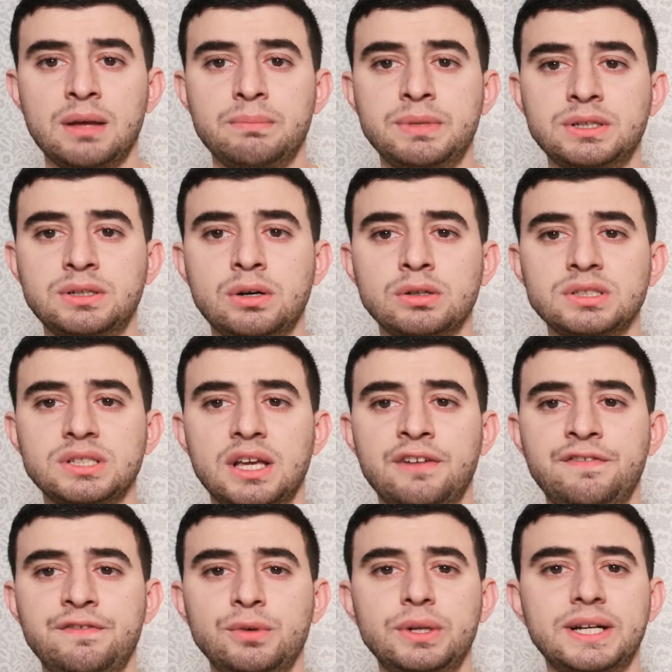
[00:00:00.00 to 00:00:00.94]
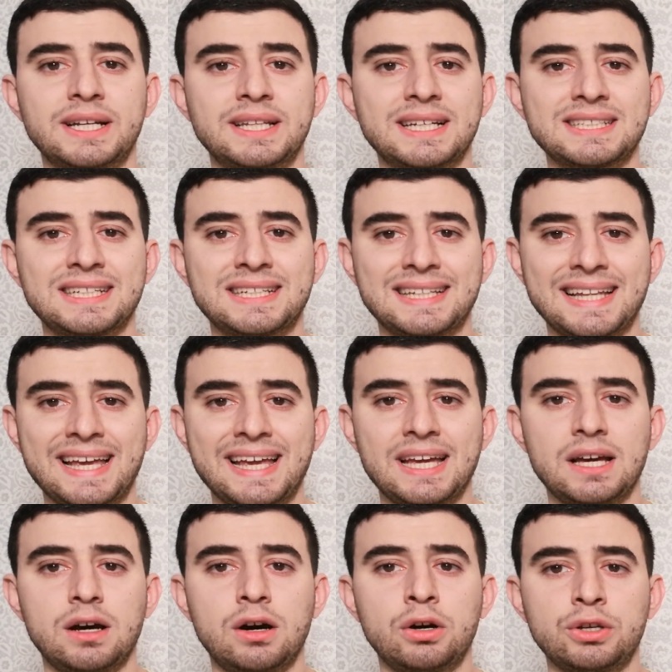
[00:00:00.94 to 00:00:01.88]
Because a fully connected
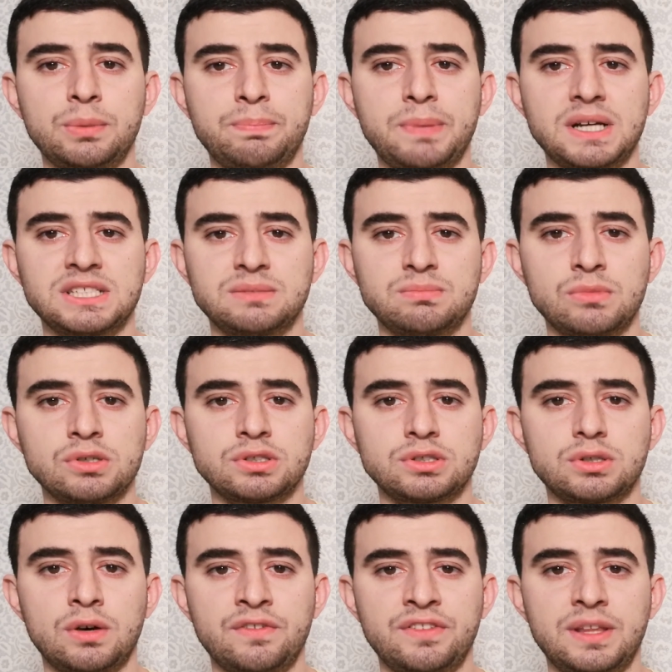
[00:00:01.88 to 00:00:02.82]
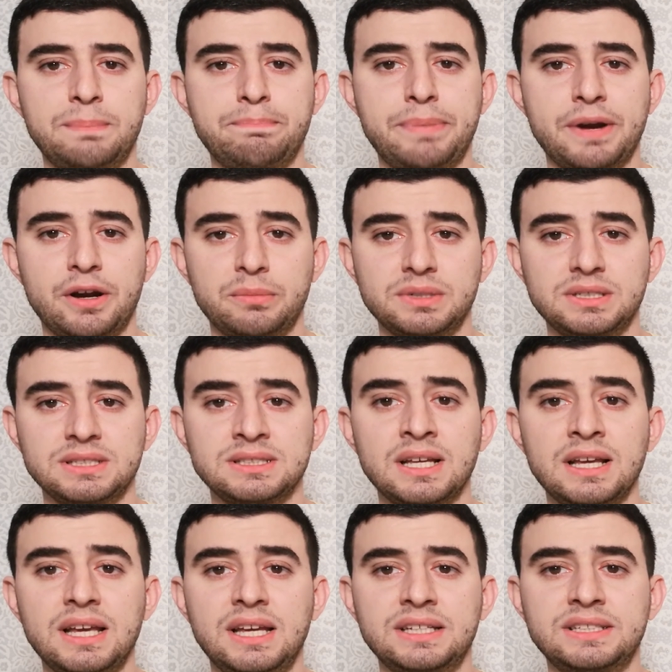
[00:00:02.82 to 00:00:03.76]
layer occupies most of the parameters,
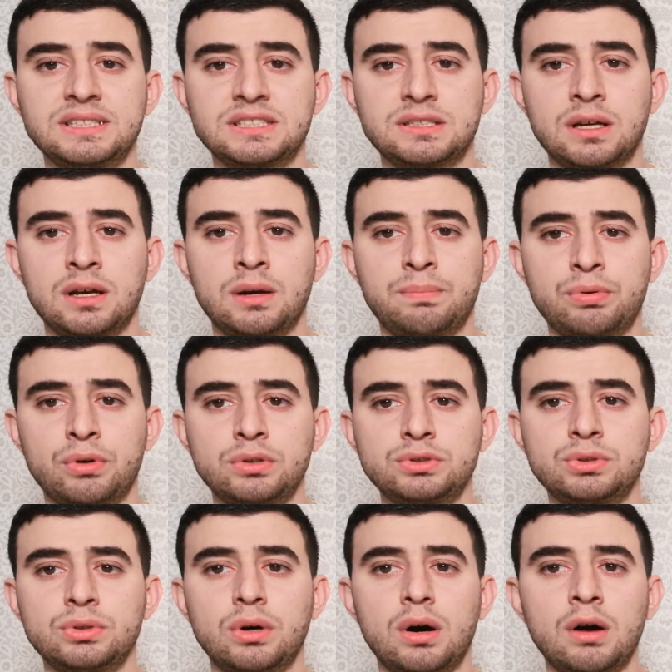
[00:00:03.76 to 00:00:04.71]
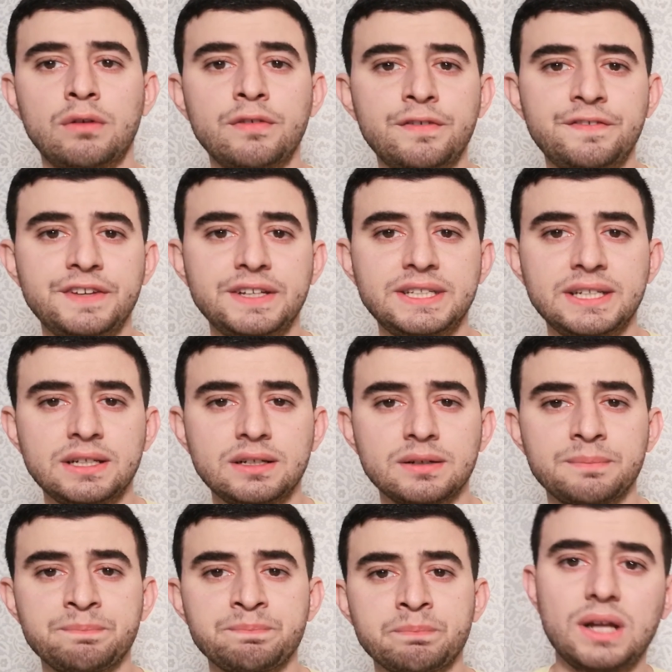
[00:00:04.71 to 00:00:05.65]
it is prone to
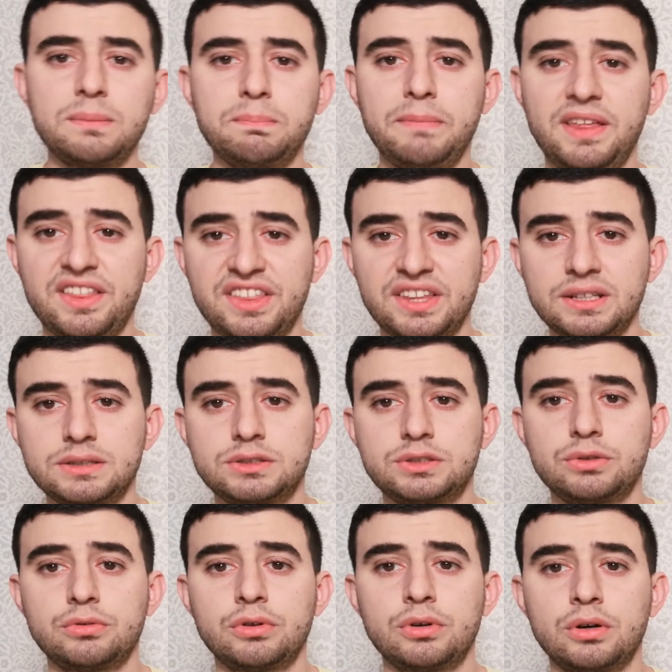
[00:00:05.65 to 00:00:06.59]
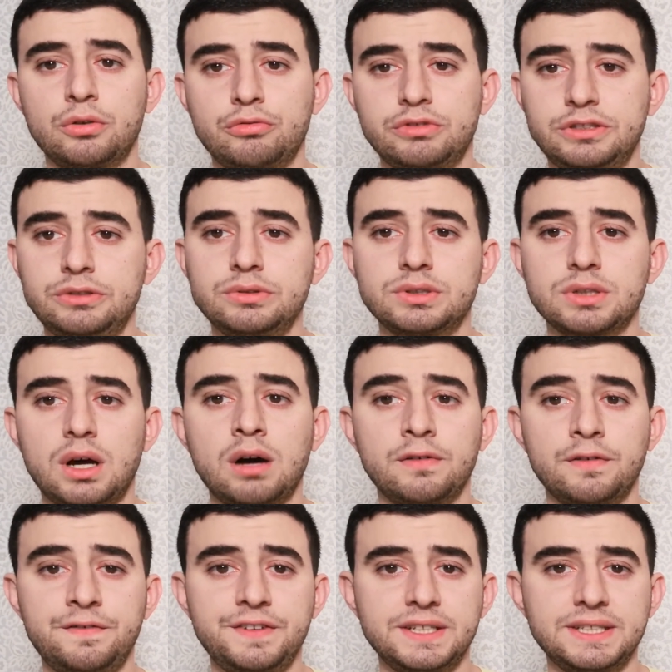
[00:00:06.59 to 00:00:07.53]
overfitting. One method to reduce
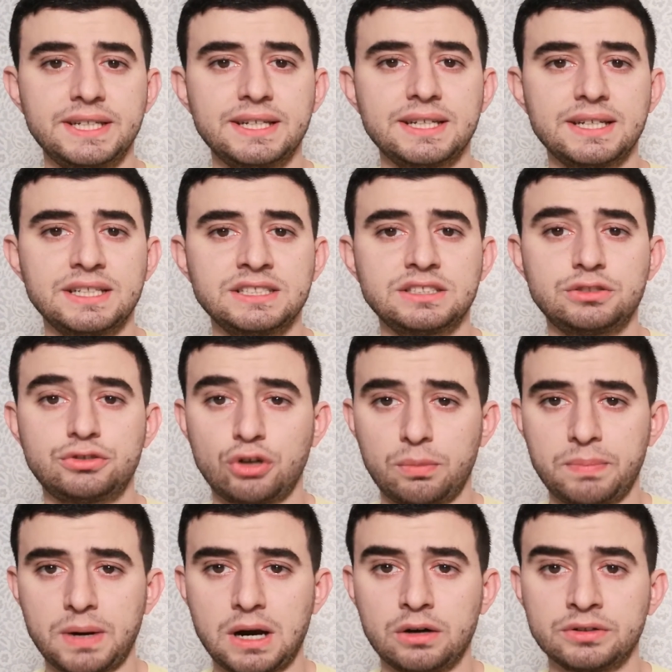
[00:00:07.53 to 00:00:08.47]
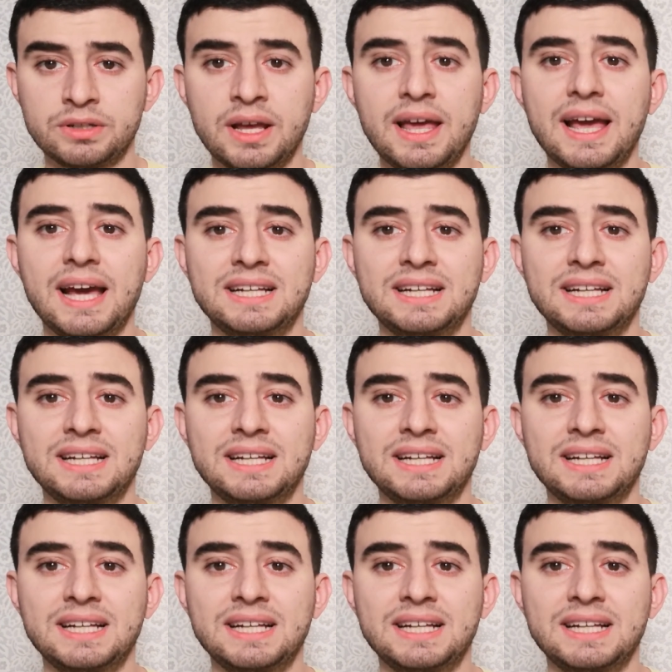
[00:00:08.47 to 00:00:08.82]
overfitting is dropout.